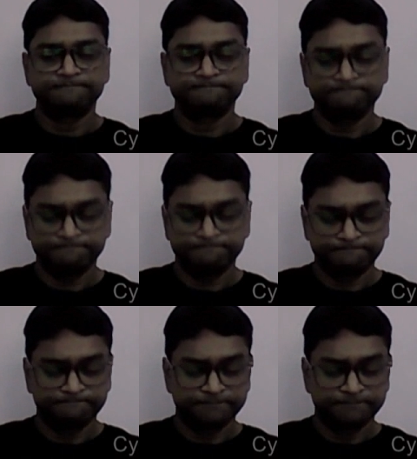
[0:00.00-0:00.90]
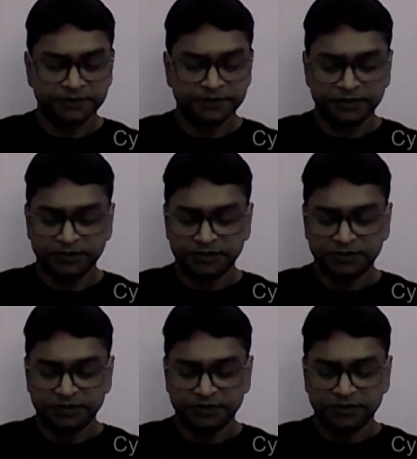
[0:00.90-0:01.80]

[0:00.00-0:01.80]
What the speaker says: [no speech]